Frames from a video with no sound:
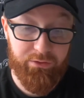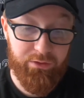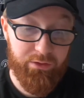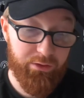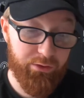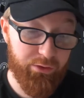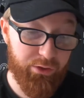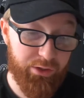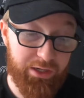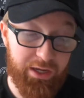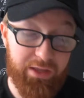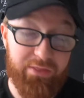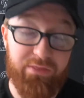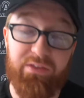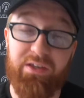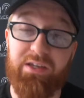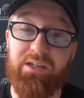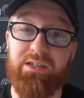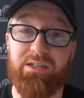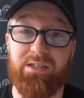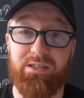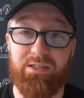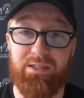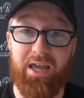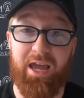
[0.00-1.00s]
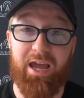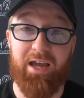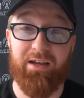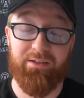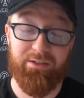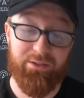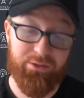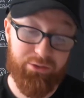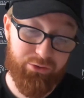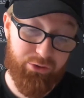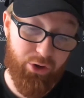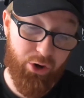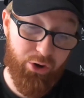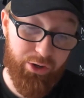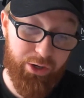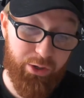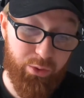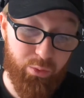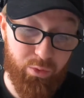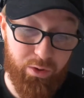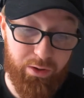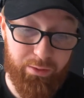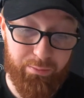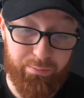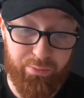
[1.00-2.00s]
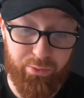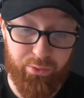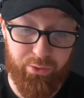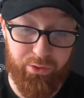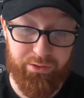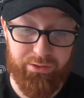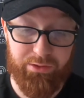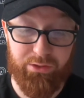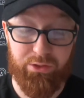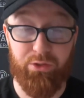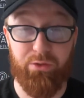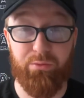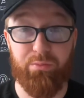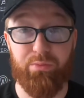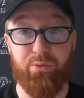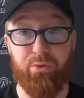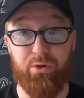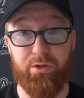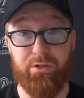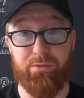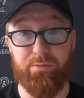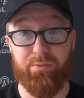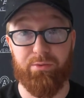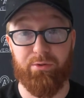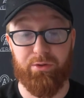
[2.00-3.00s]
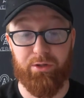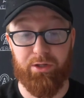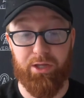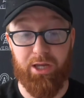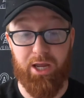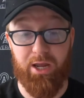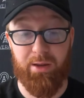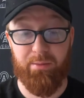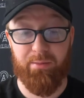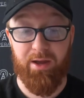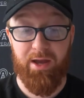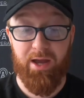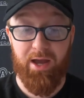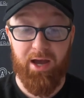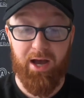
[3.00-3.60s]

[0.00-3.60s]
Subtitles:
Look at these stats. 31.2 points per game,